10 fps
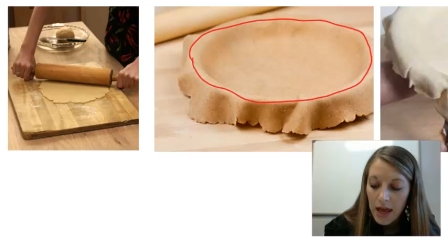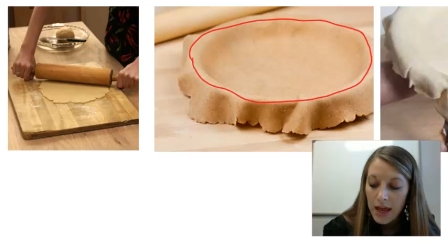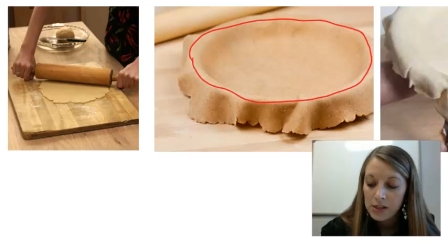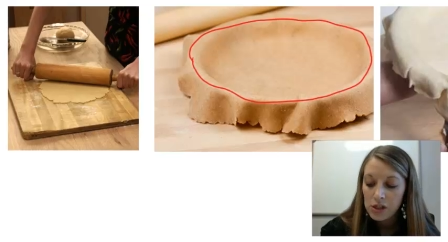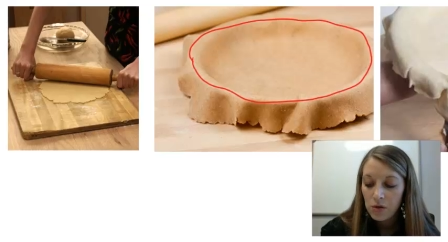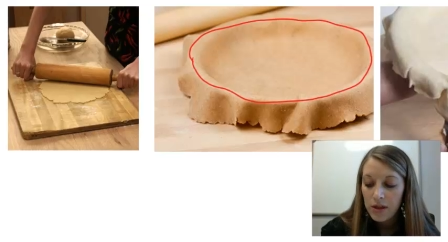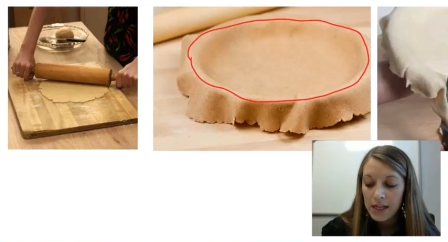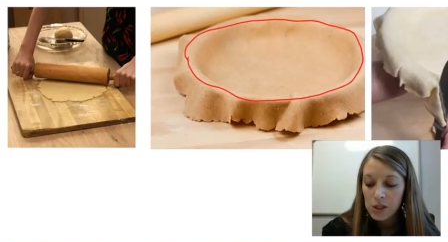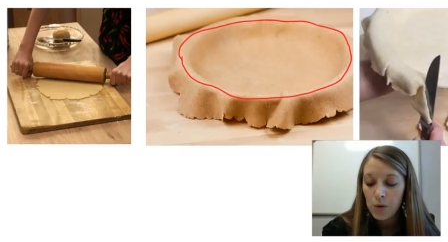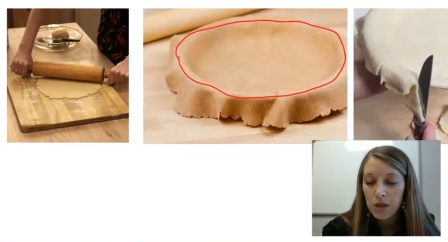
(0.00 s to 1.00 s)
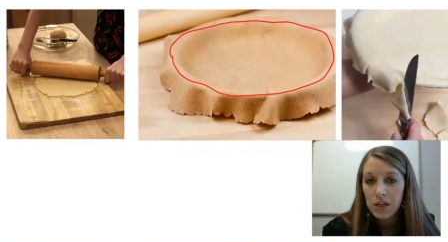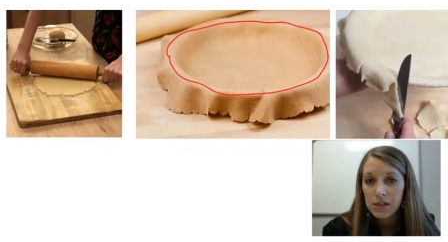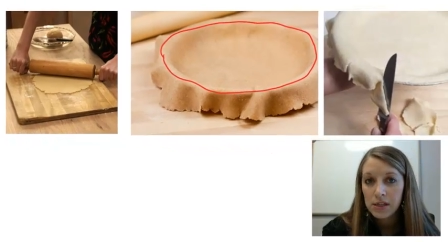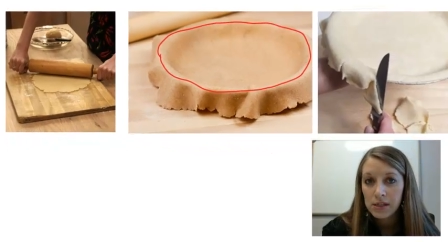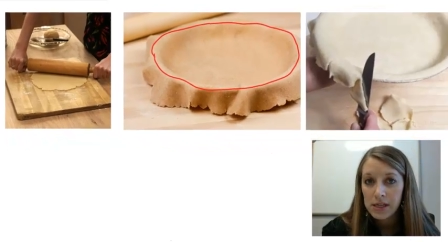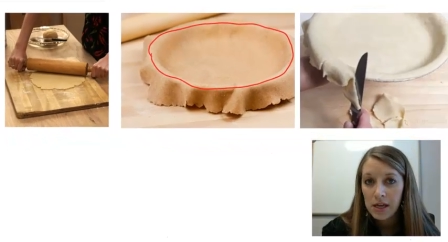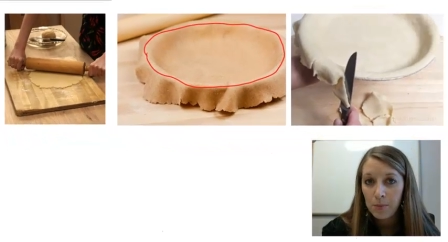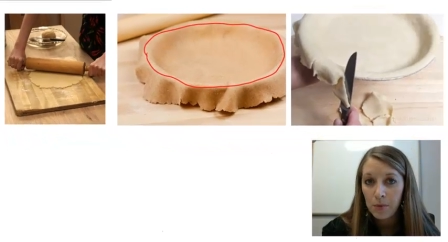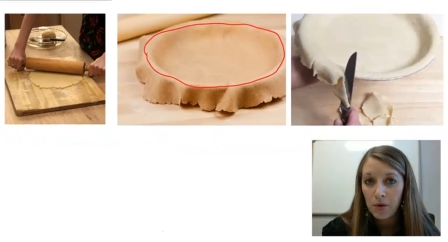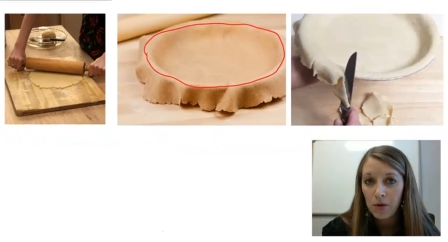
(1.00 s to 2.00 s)
And so that's what this
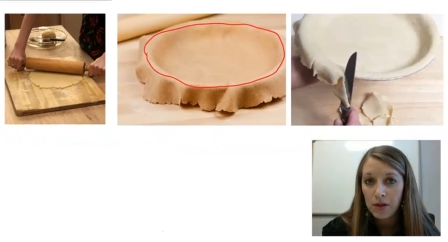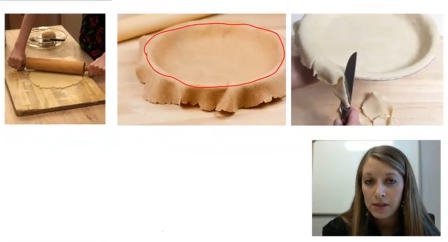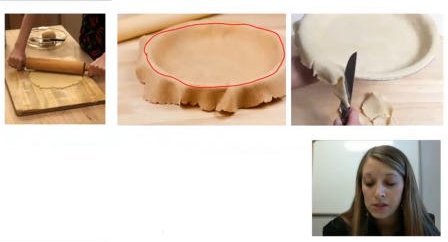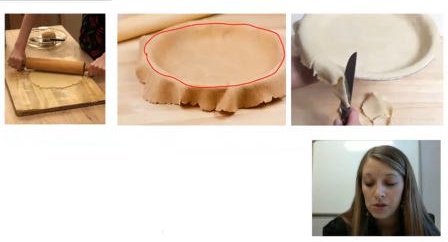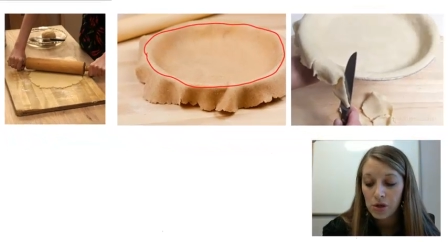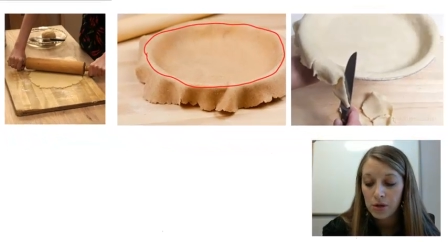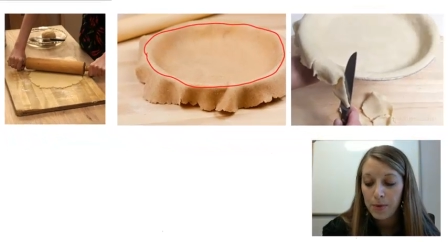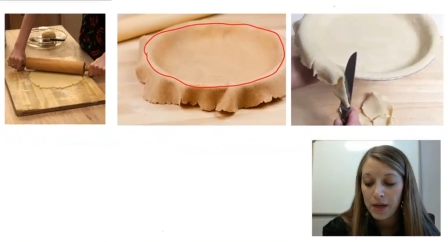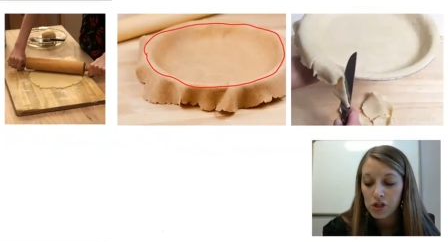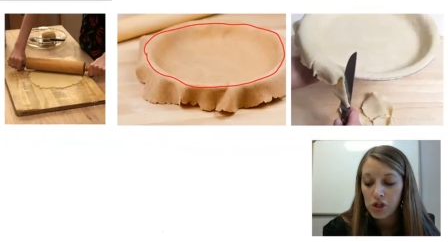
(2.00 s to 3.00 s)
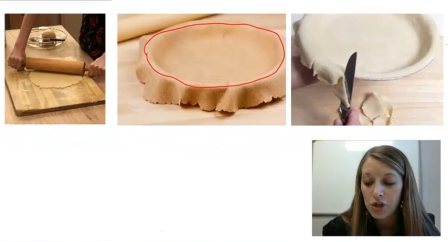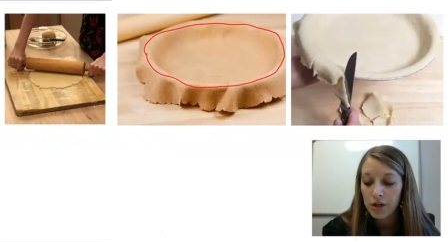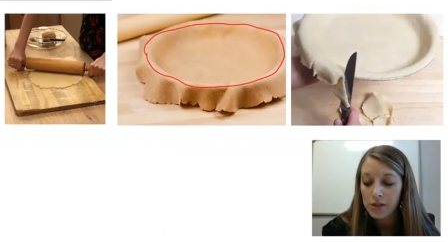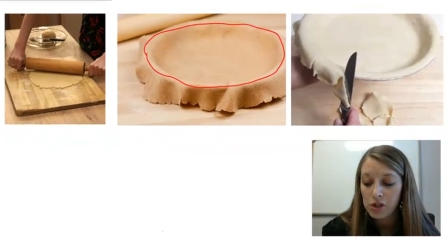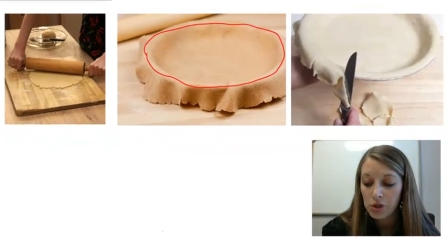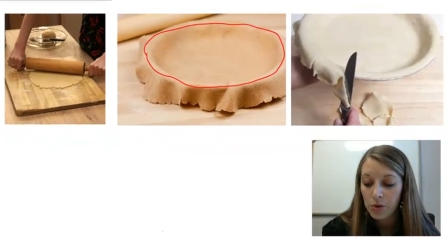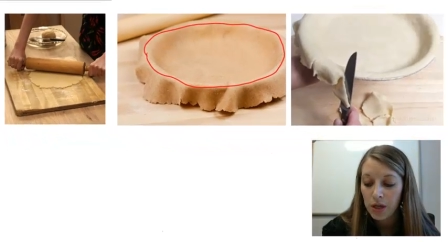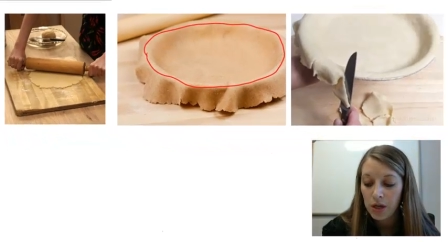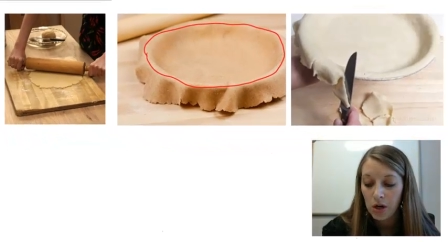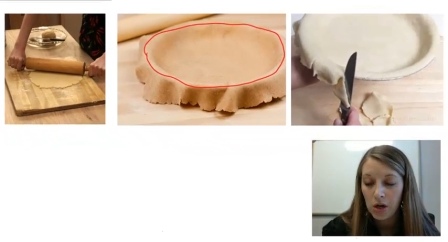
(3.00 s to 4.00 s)
example, this third picture is
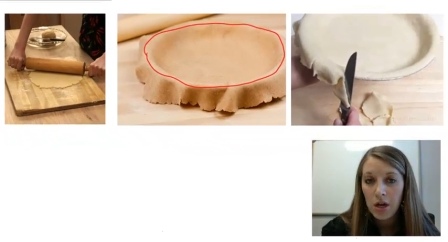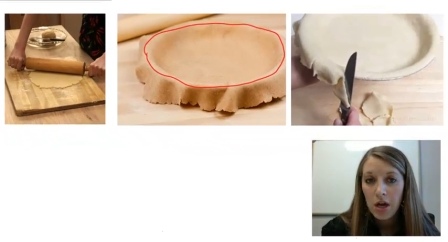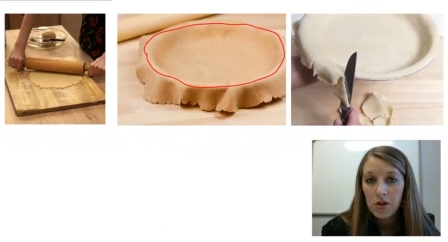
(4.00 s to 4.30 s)
doing here.